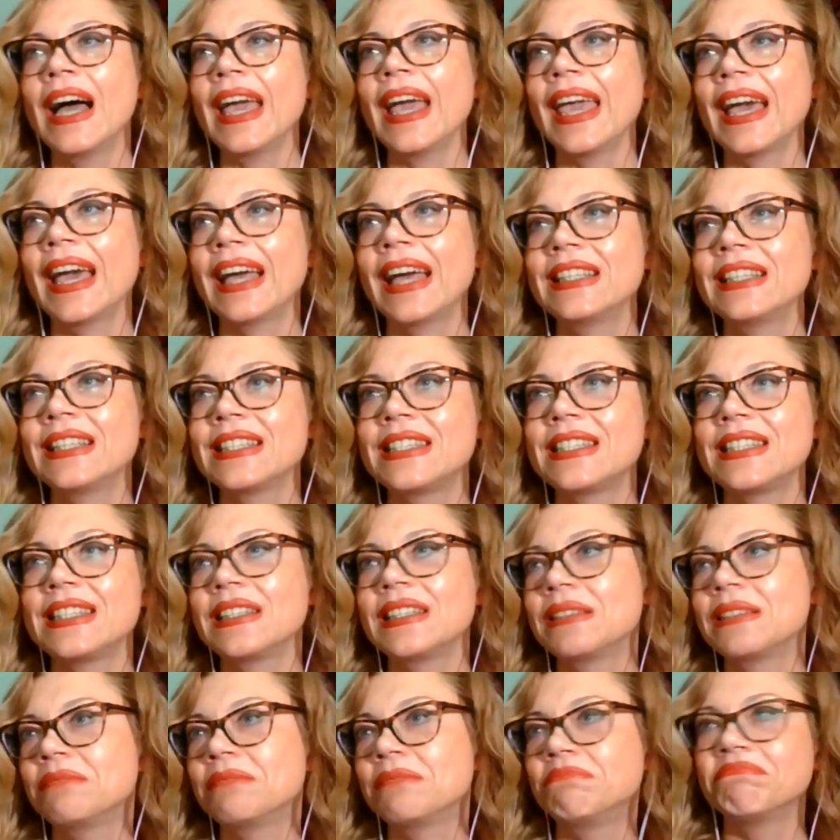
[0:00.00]
And
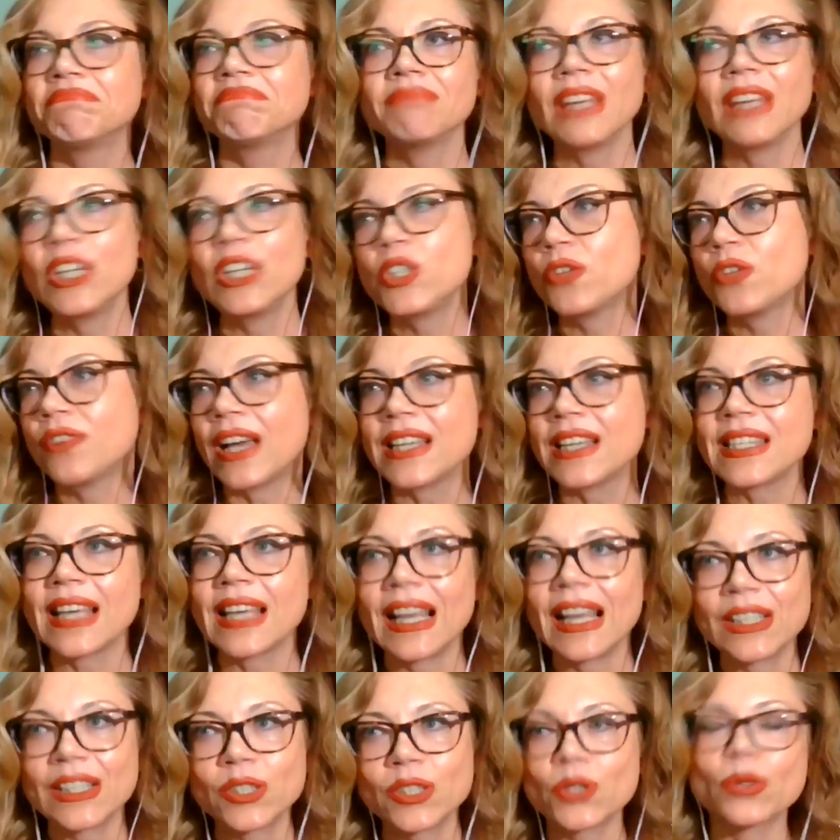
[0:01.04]
each of us
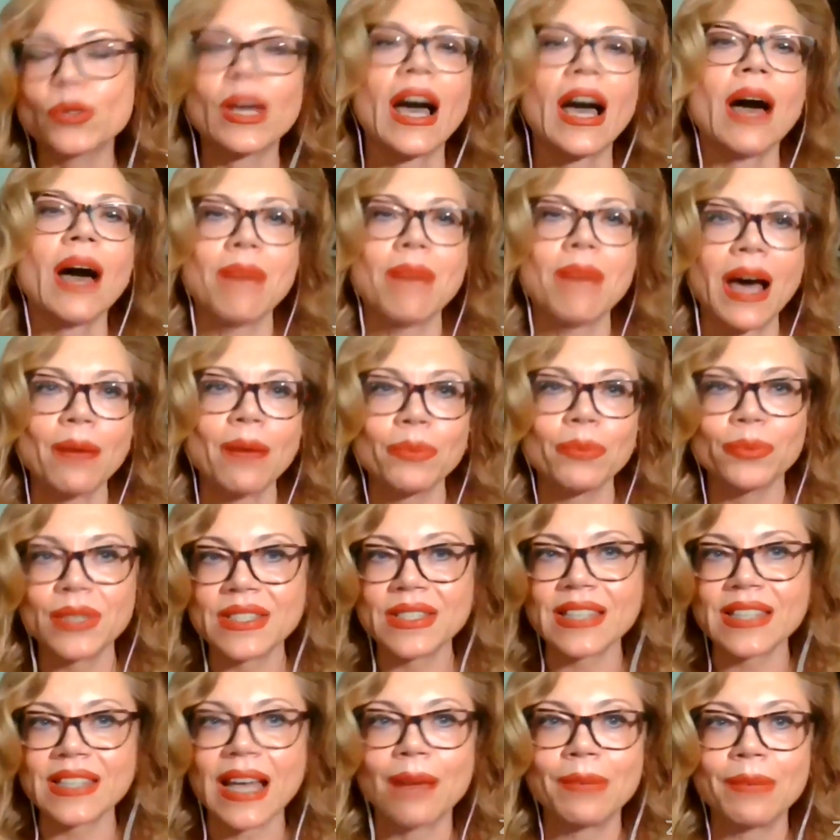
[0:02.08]
had to come up
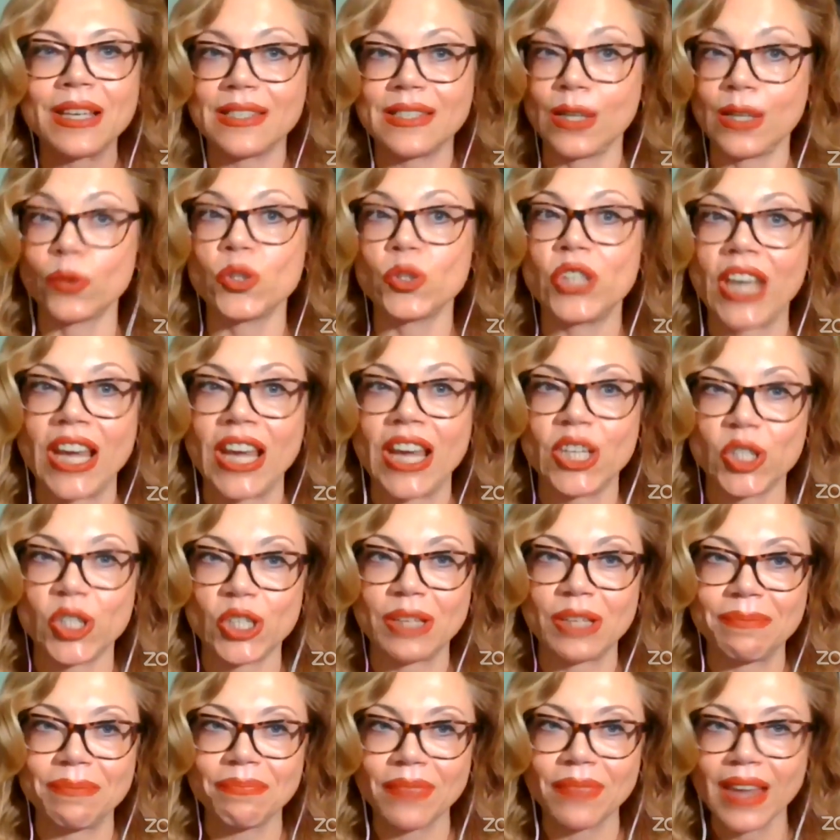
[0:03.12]
with some
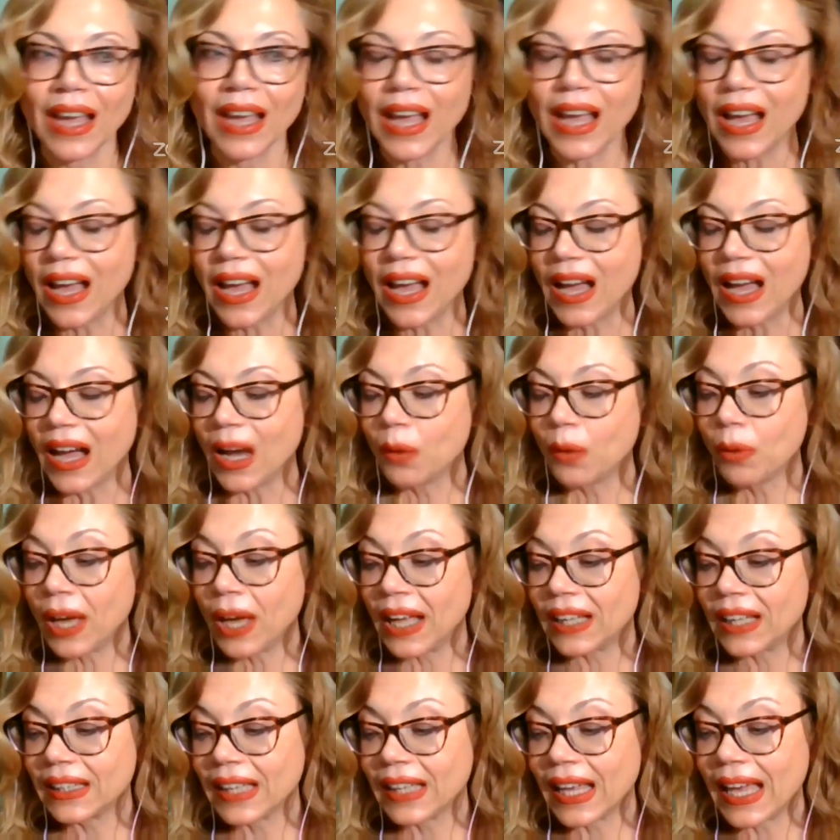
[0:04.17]
association.
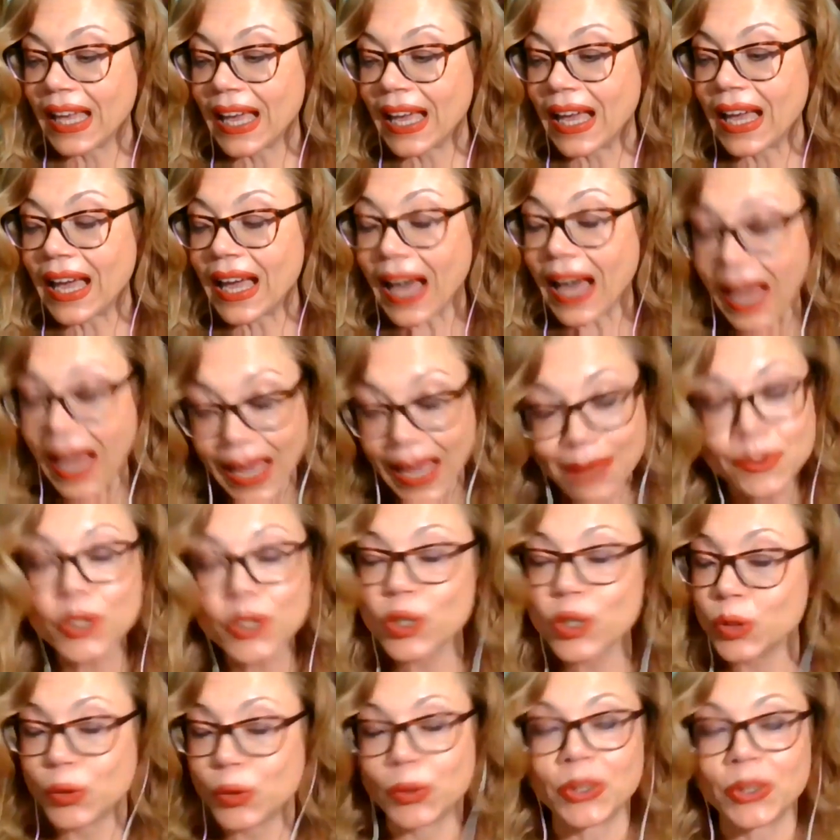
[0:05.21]
Well, I'm
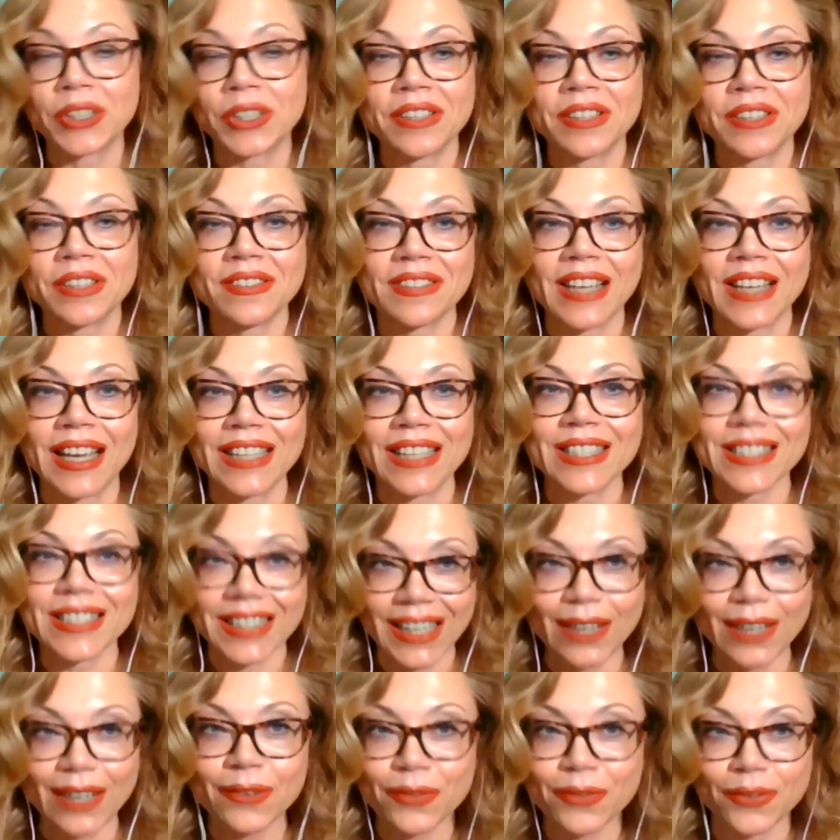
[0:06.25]
sure that
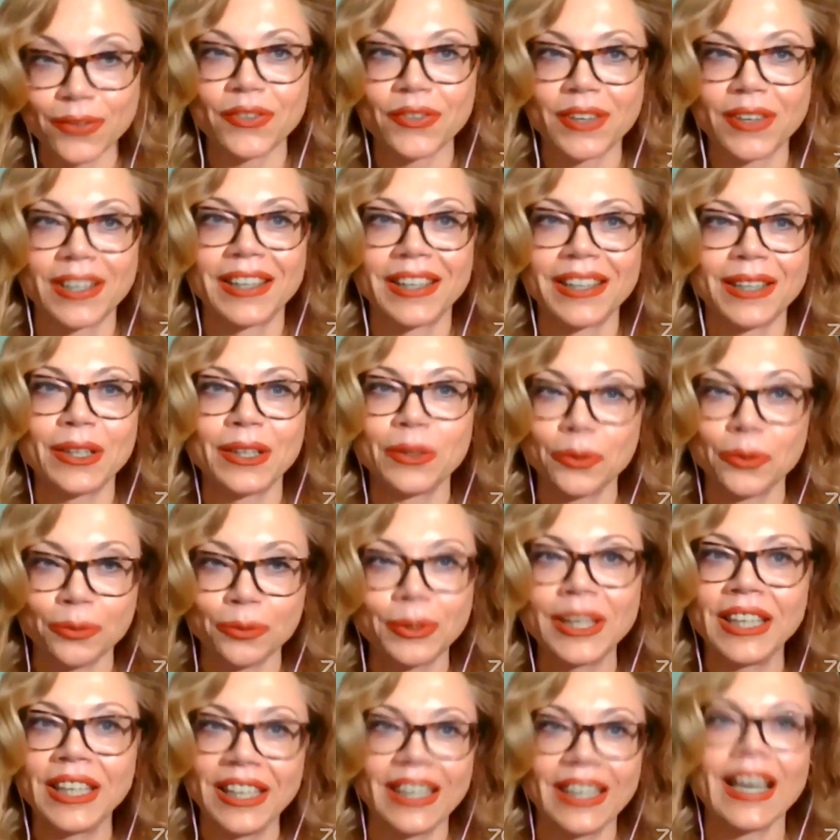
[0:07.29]
if
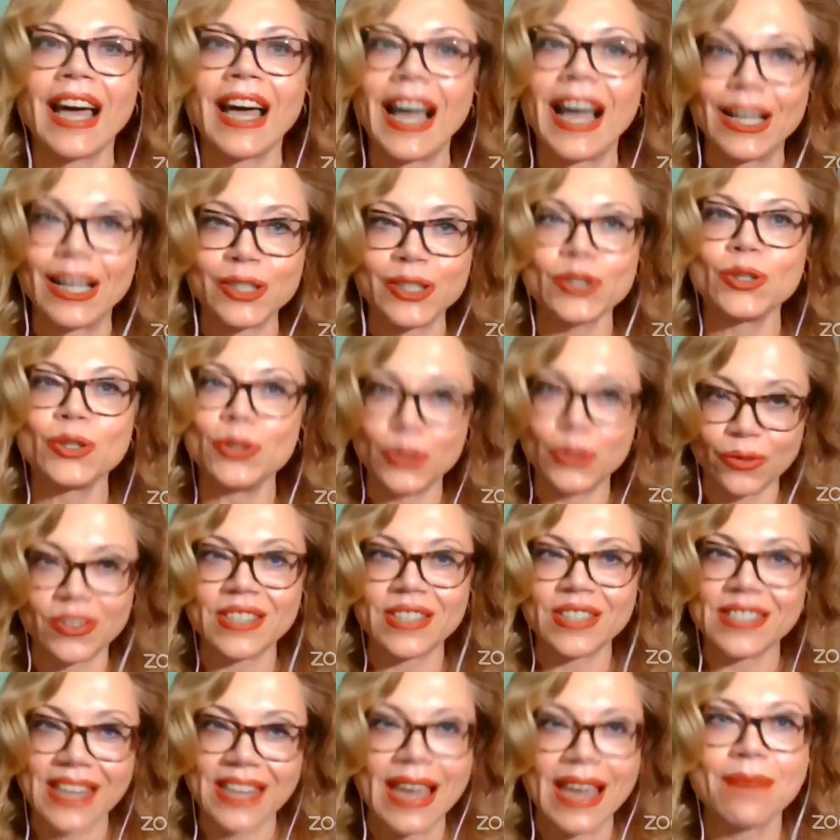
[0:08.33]
we had to do
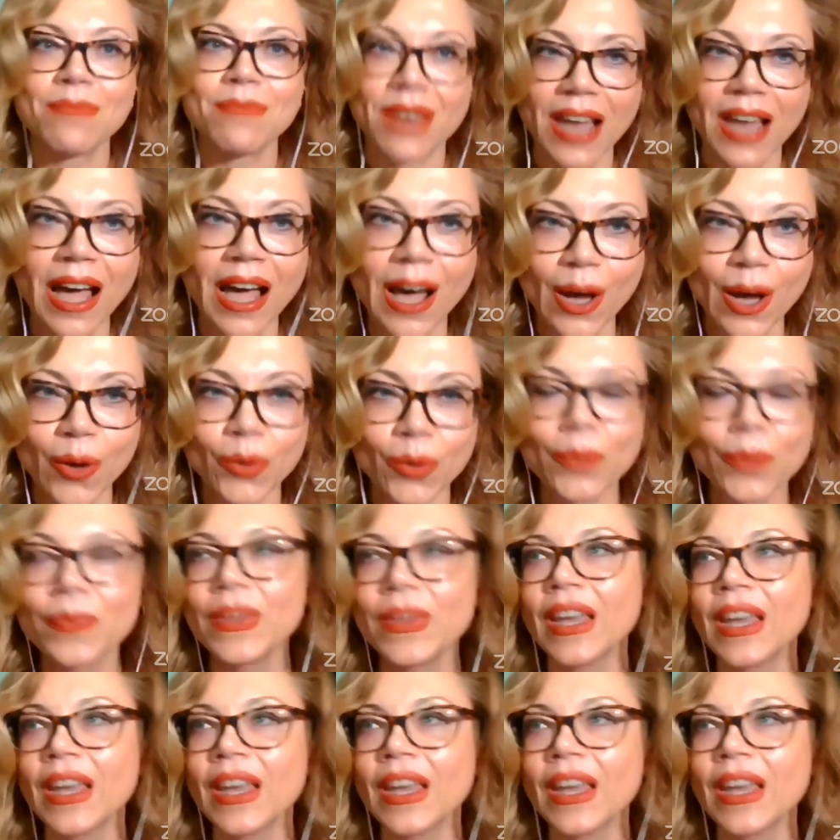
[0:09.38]
the same now,